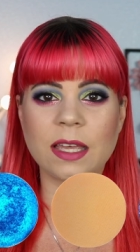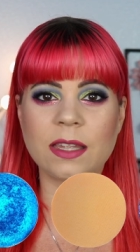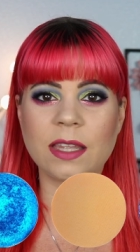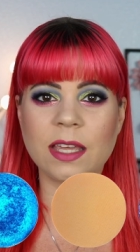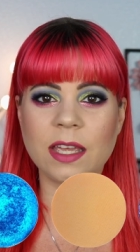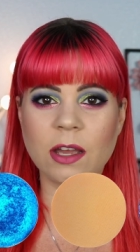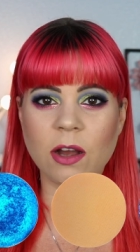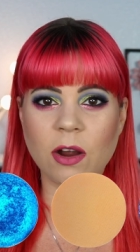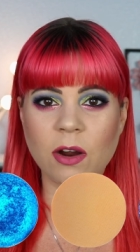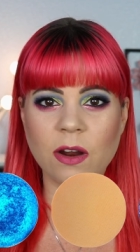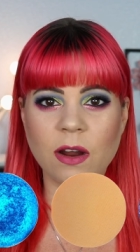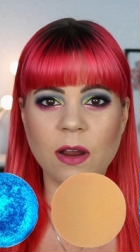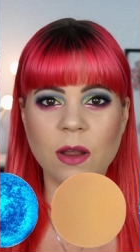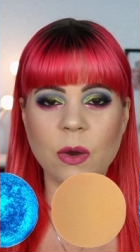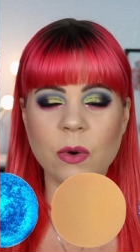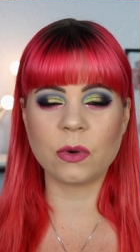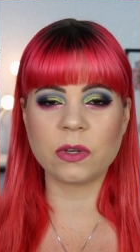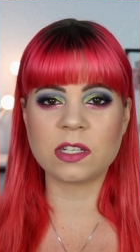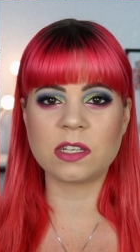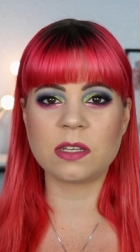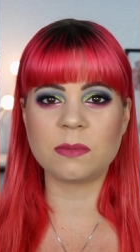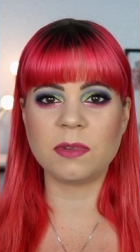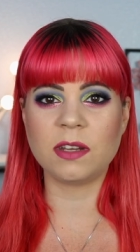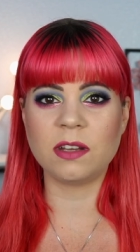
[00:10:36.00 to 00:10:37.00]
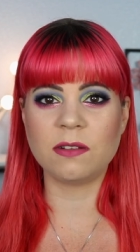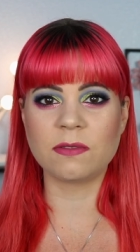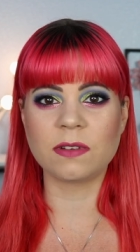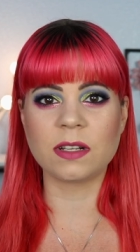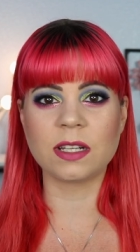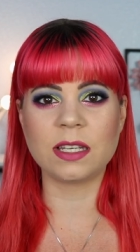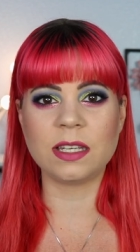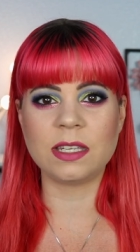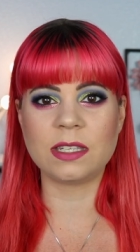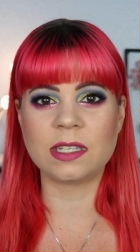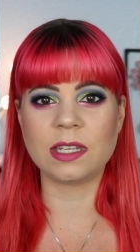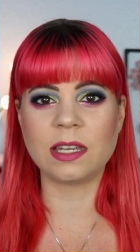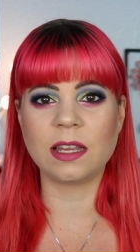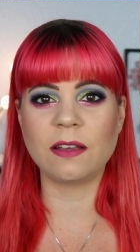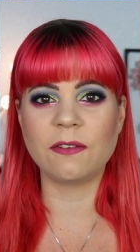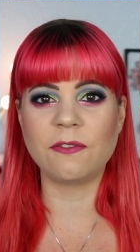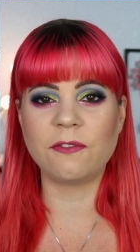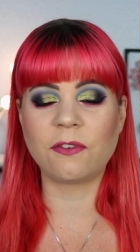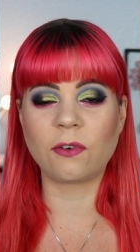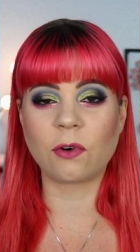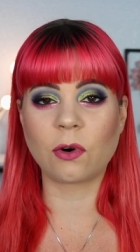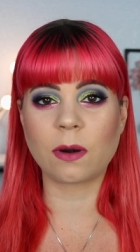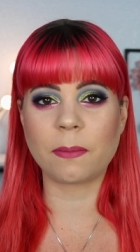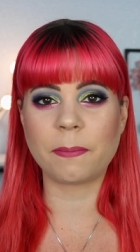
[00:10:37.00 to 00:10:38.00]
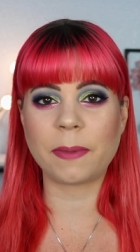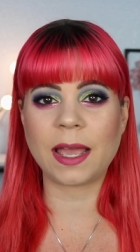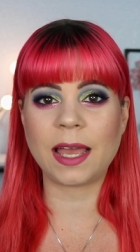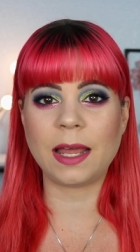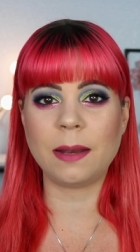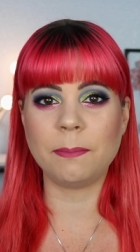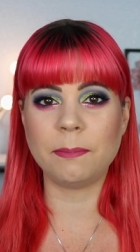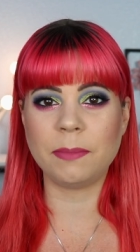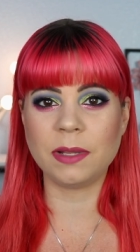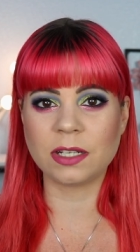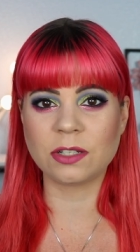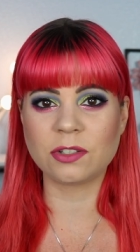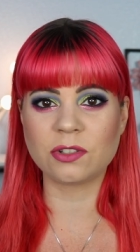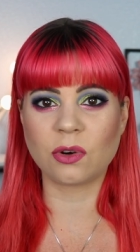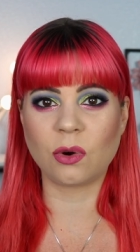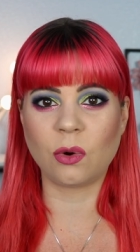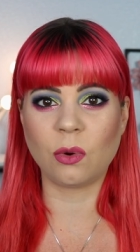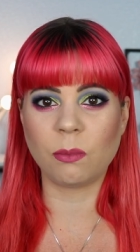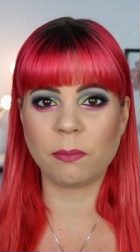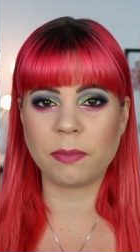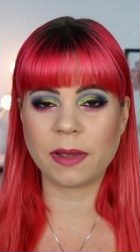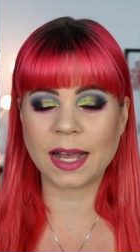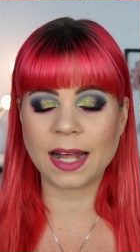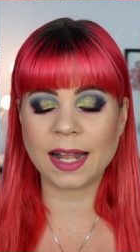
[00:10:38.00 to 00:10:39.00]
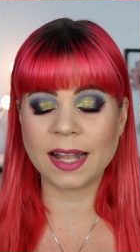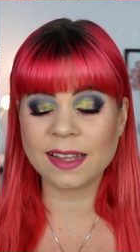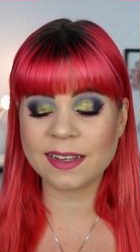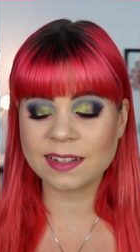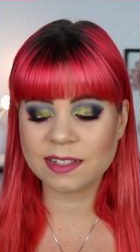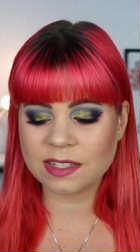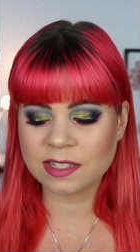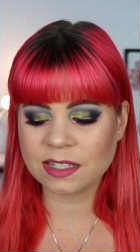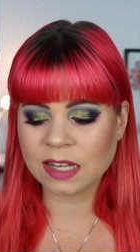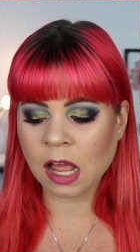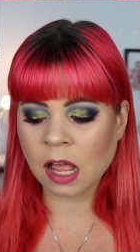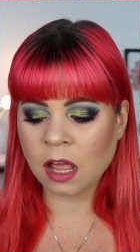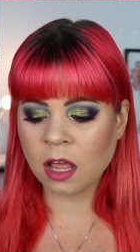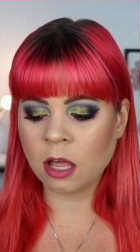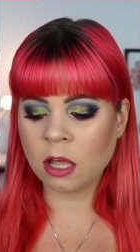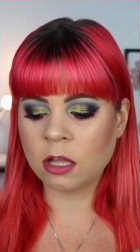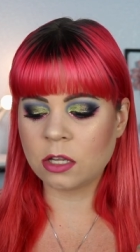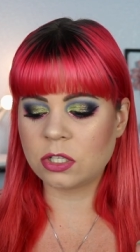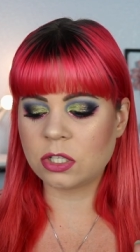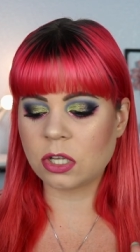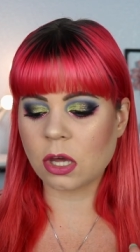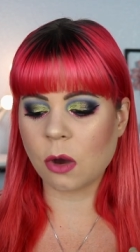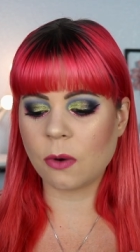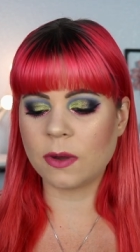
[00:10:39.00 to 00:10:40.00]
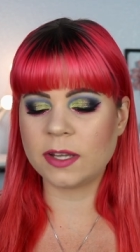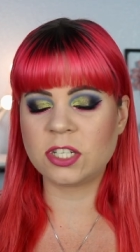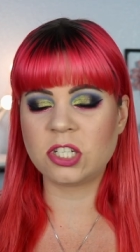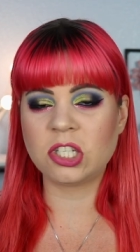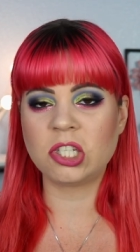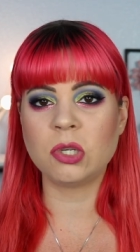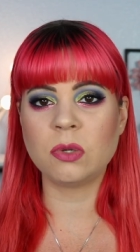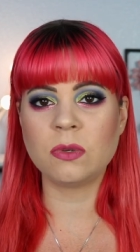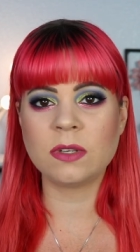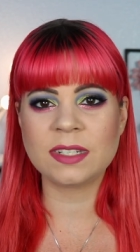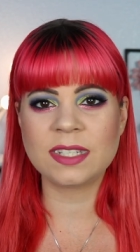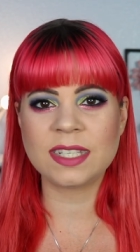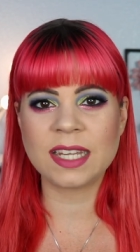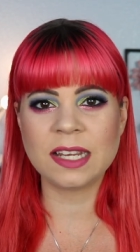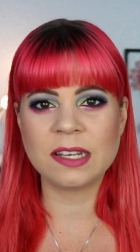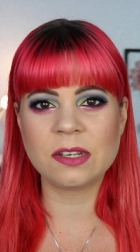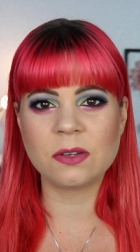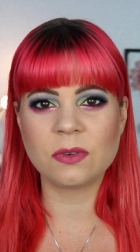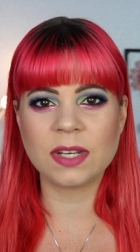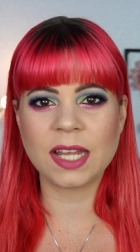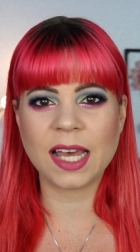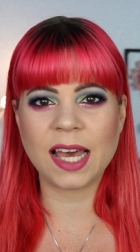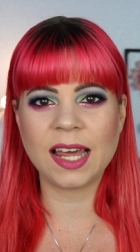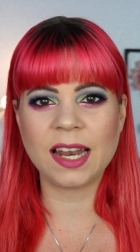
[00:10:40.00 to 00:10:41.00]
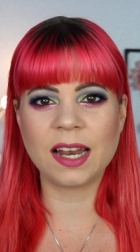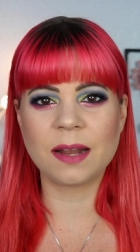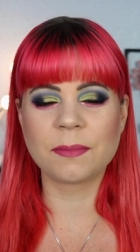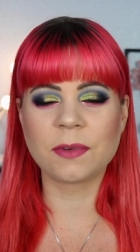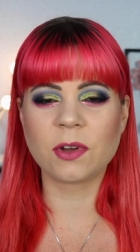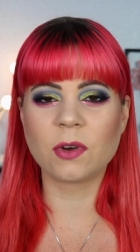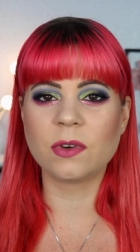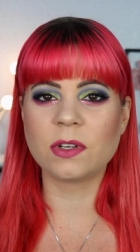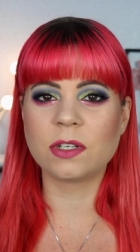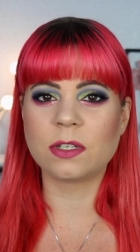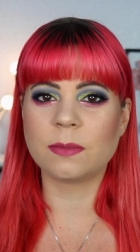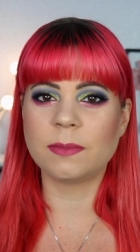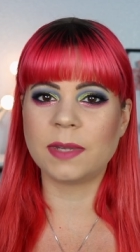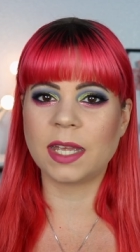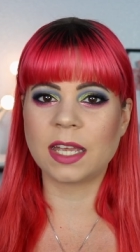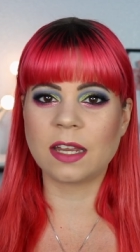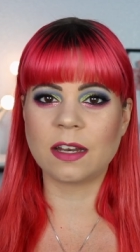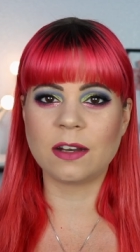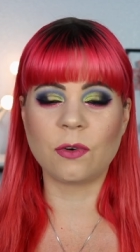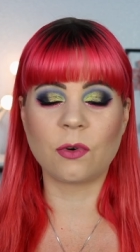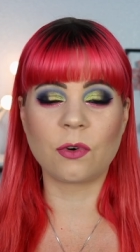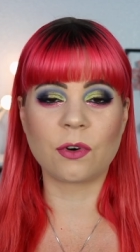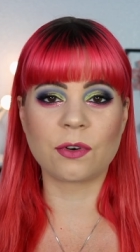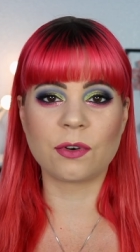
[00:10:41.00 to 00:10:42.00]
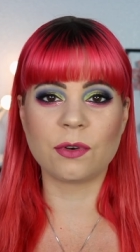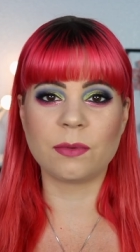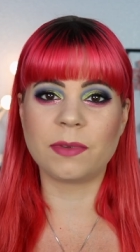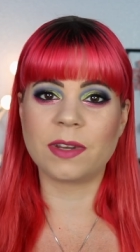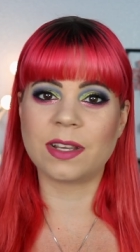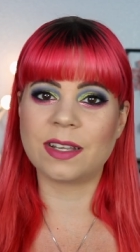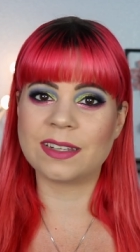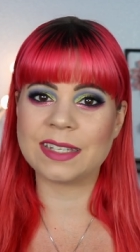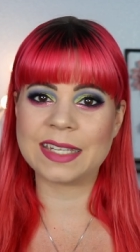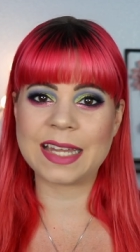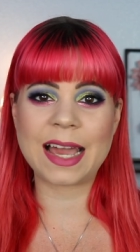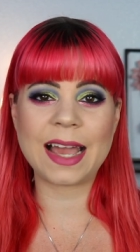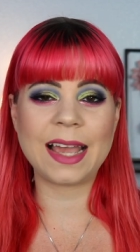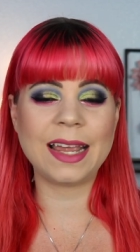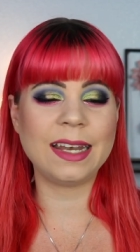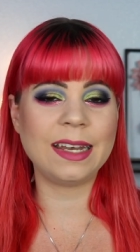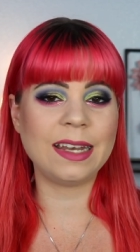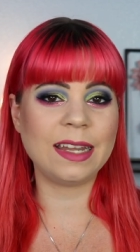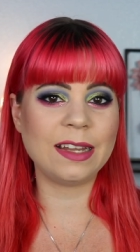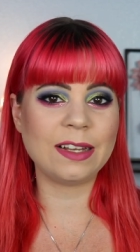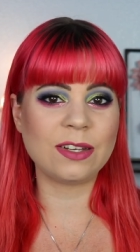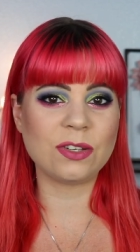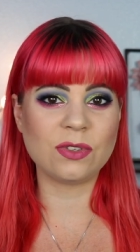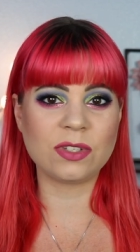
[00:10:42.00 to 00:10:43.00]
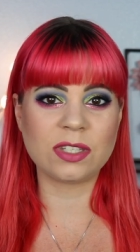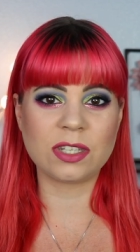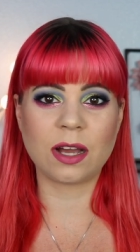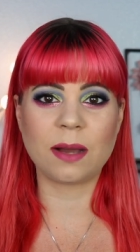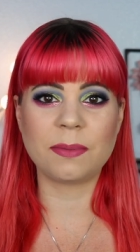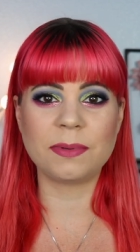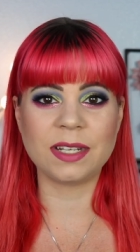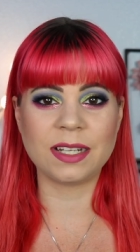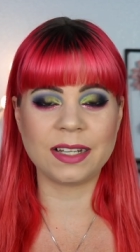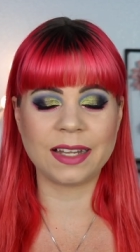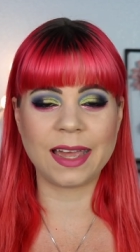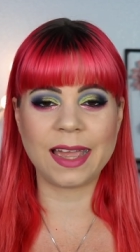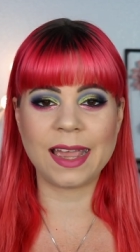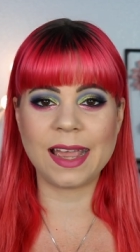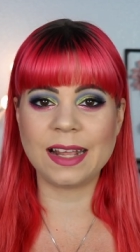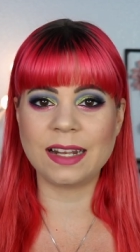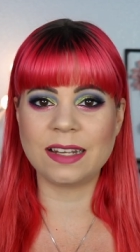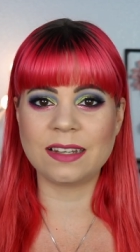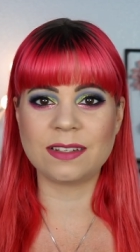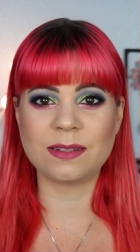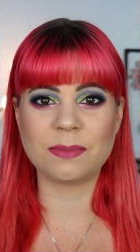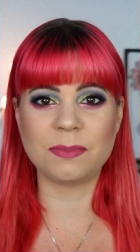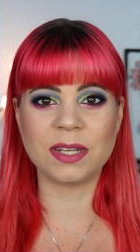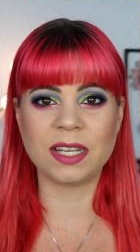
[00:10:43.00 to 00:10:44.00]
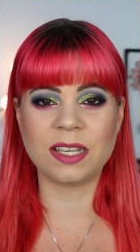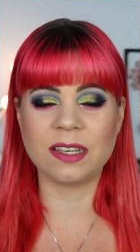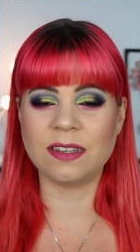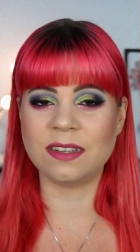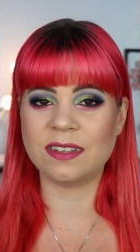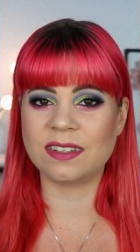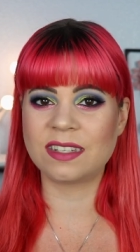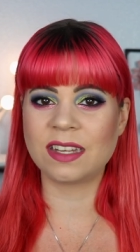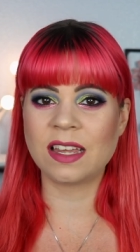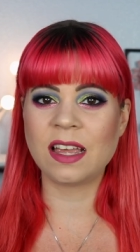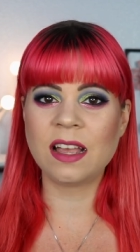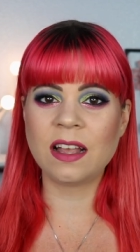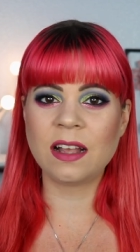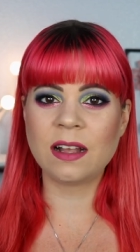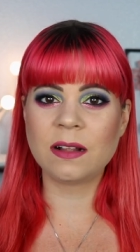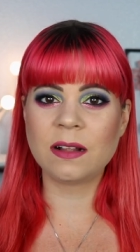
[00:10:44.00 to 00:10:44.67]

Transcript: that they are going to be releasing four pan build your own palettes so as soon as they do that, I'm going to make an order because I need to stop delaying this because